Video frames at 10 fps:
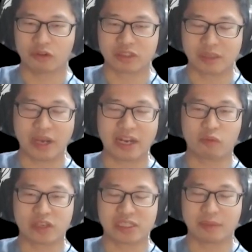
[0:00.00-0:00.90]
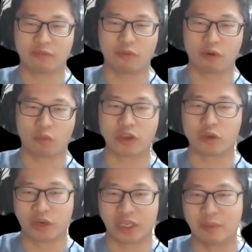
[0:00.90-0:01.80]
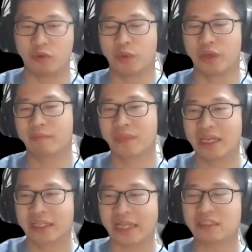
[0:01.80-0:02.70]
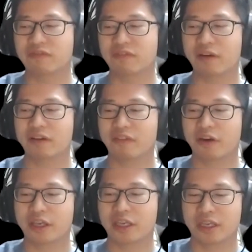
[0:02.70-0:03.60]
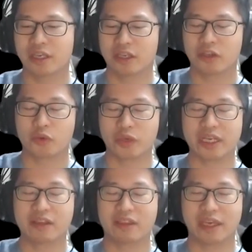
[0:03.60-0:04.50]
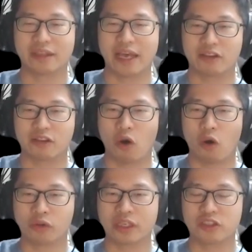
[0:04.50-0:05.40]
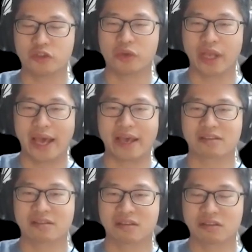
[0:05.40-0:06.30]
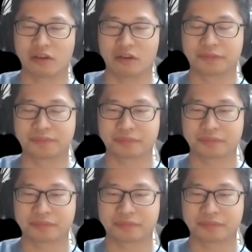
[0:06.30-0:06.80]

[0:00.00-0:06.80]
some kind of wisdom for what you want to keep doing. That's a very, very unique thing that only a student has. So